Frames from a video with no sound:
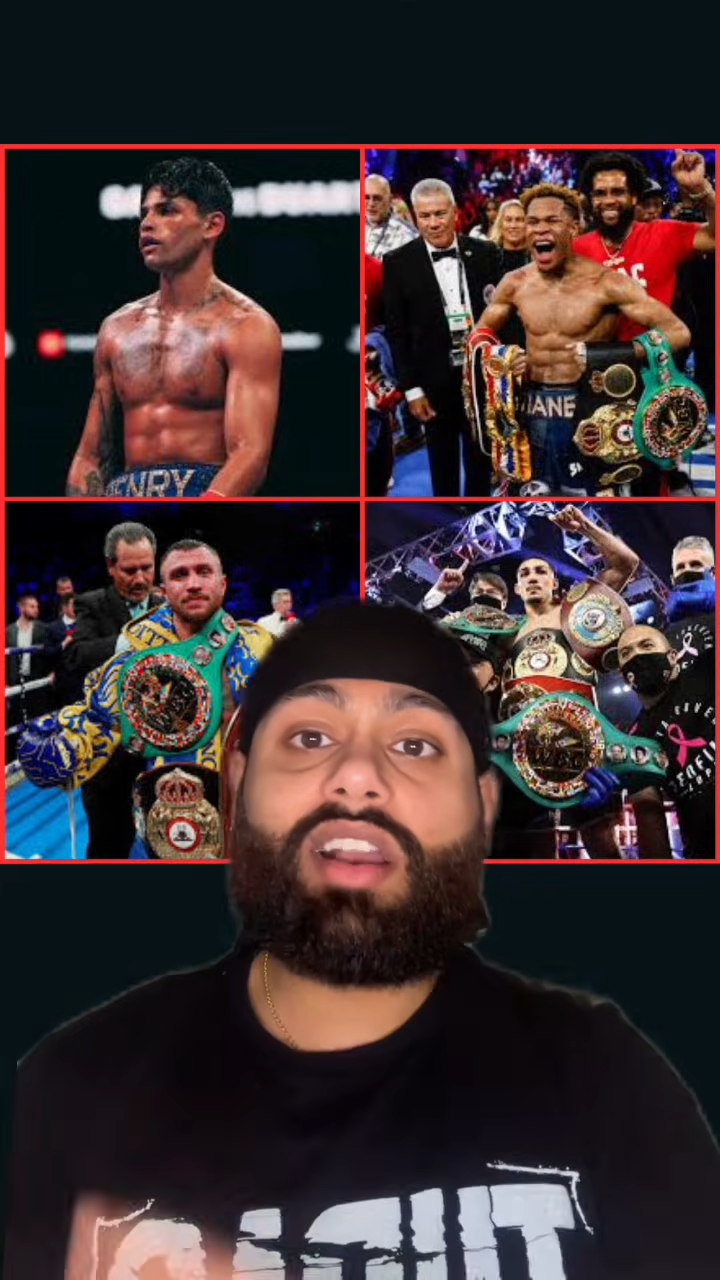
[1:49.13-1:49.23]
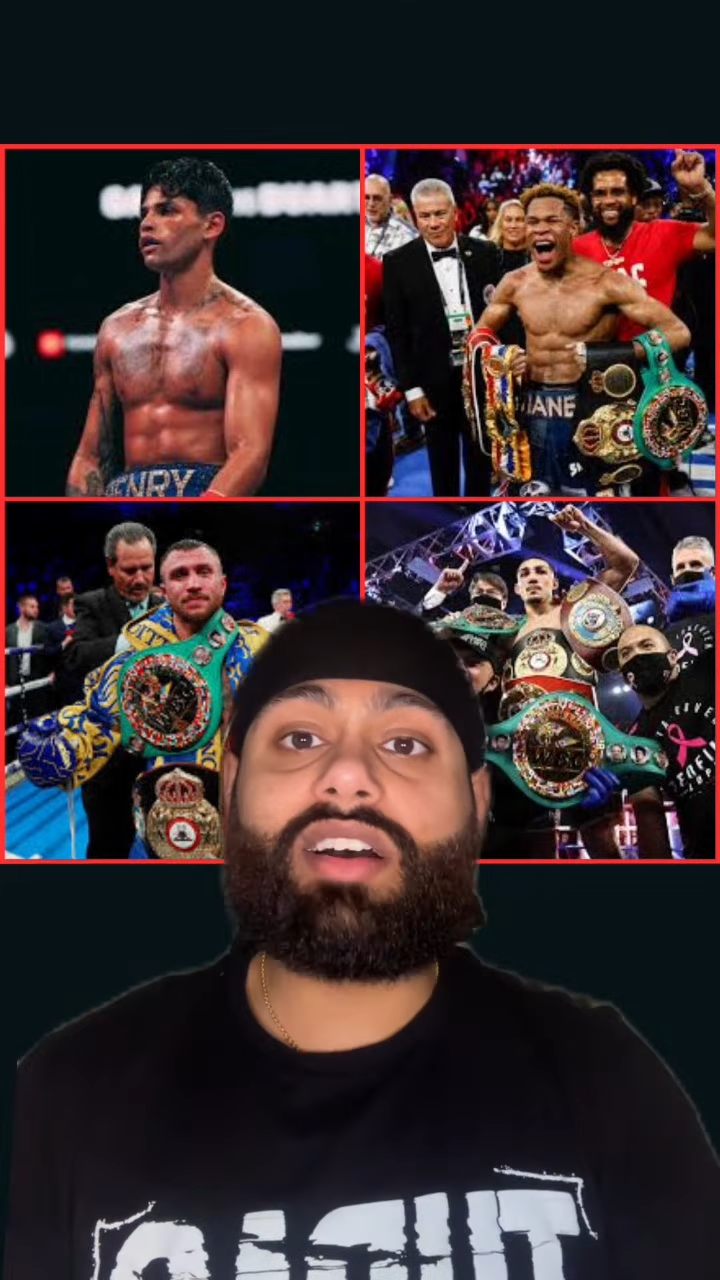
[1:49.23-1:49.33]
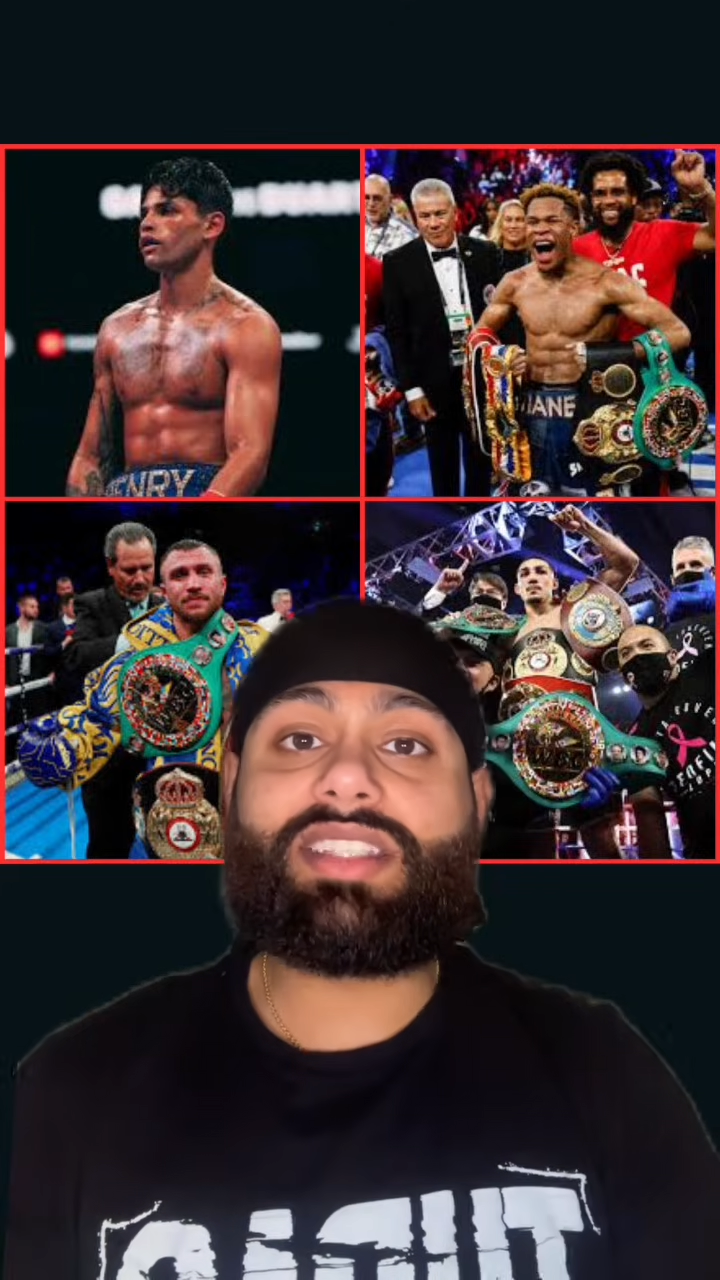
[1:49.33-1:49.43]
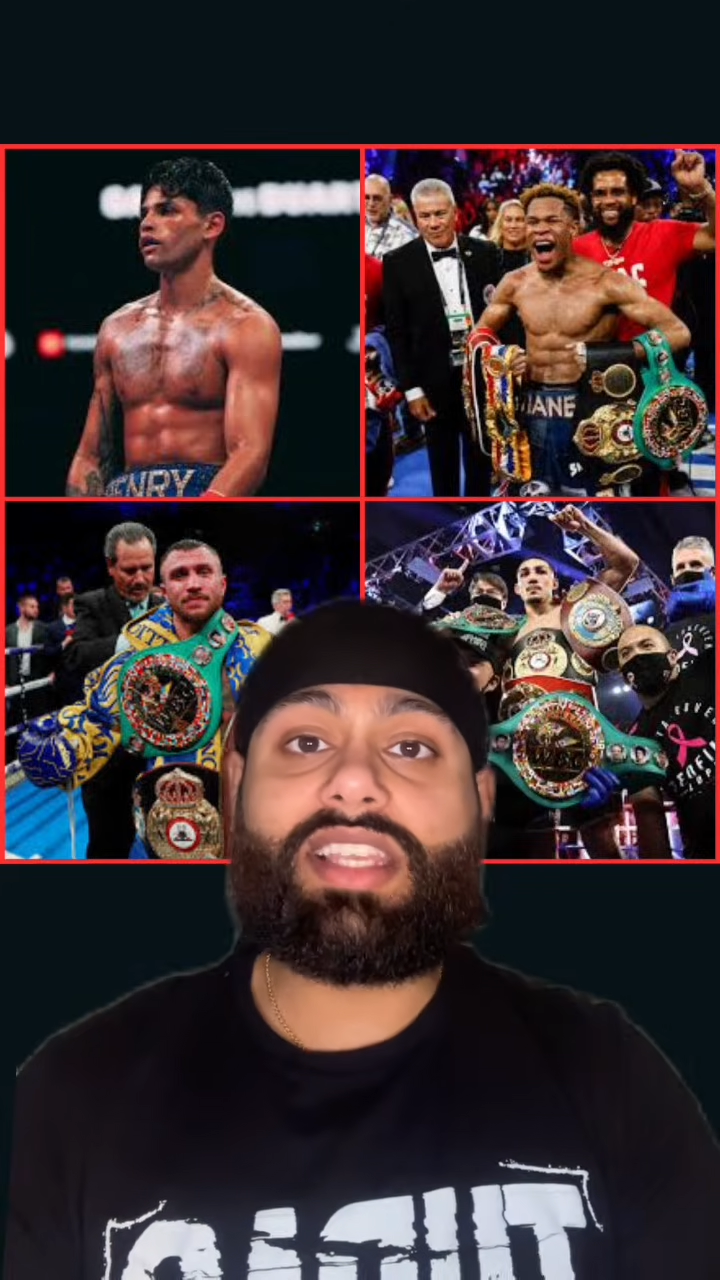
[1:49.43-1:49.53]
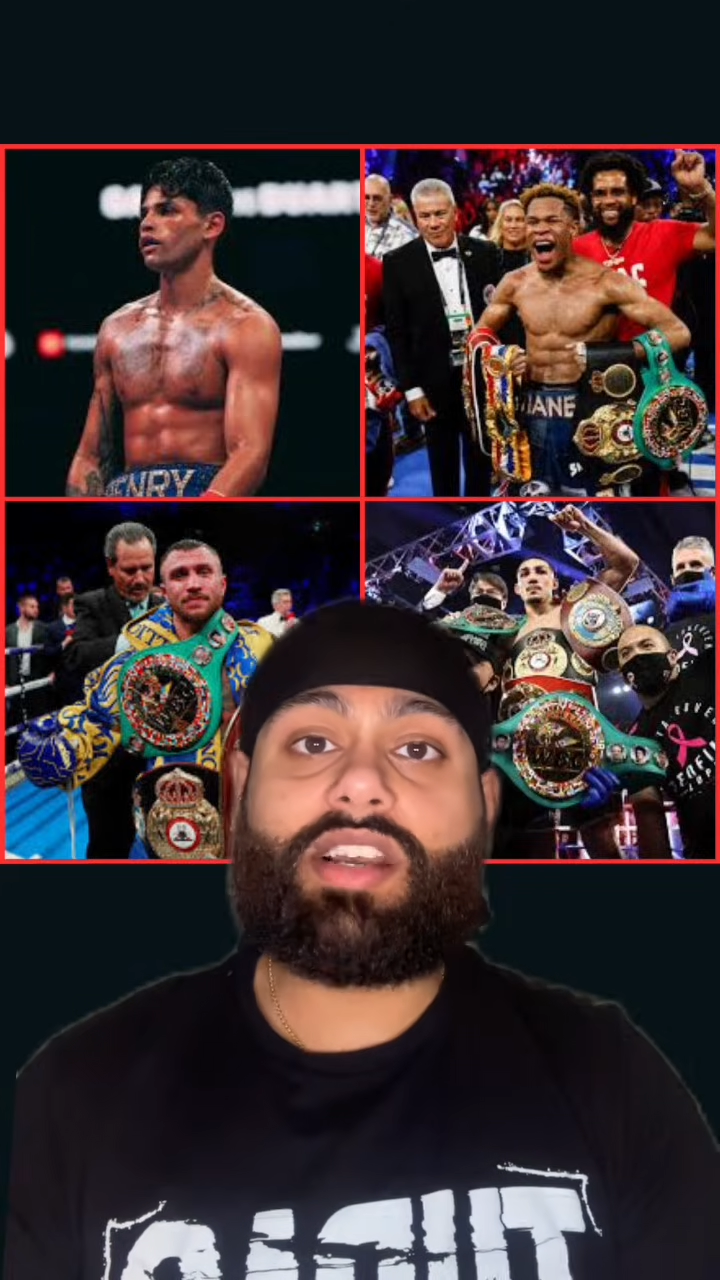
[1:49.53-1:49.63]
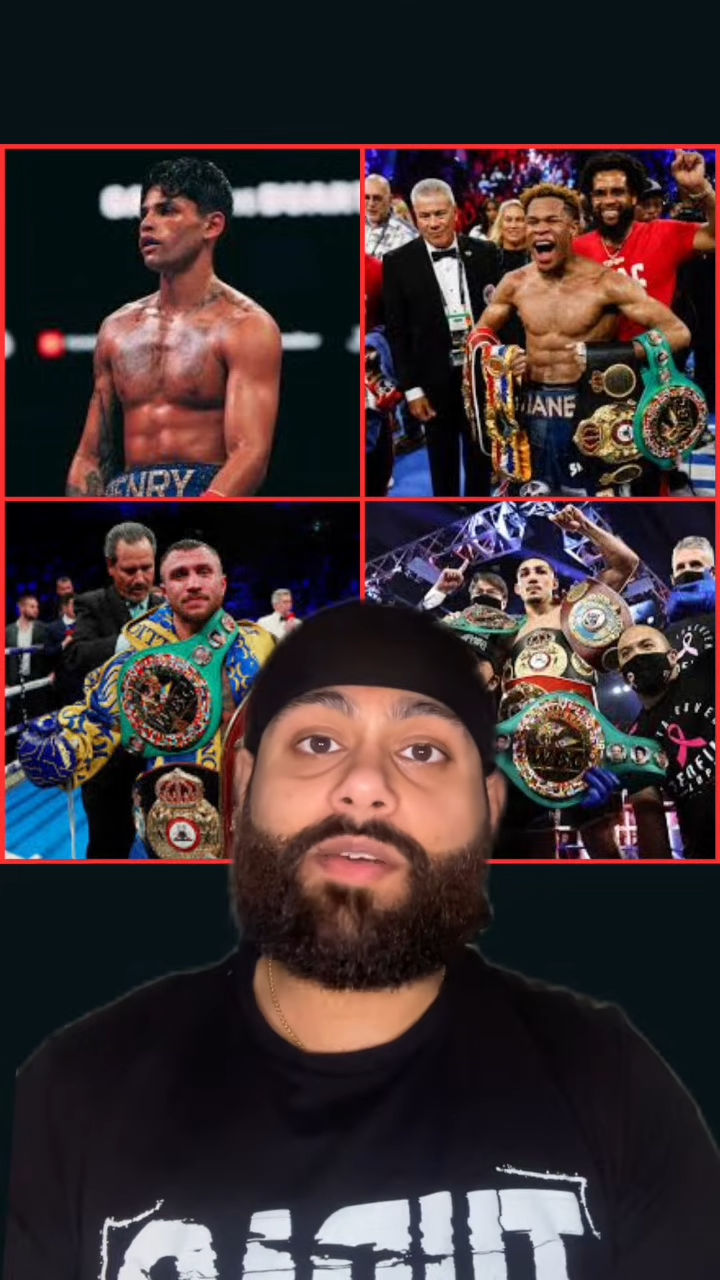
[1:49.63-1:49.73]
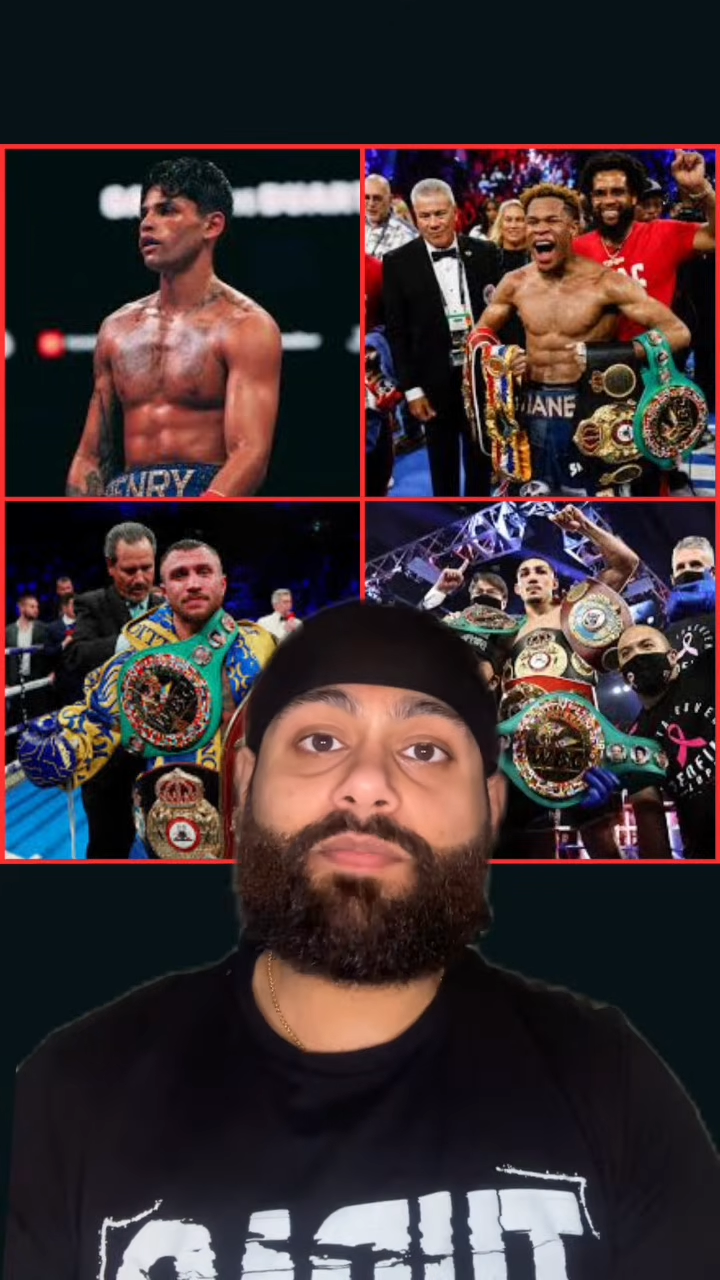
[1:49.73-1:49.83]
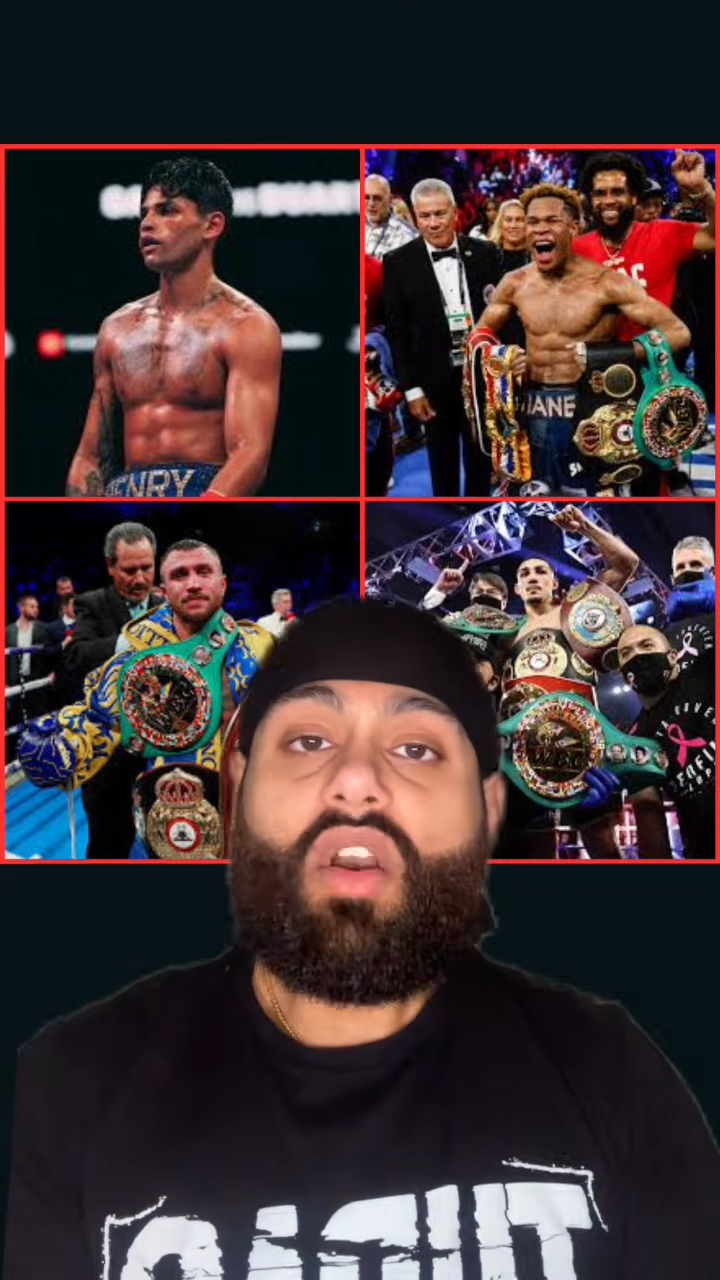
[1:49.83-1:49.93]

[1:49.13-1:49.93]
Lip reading: Garcia.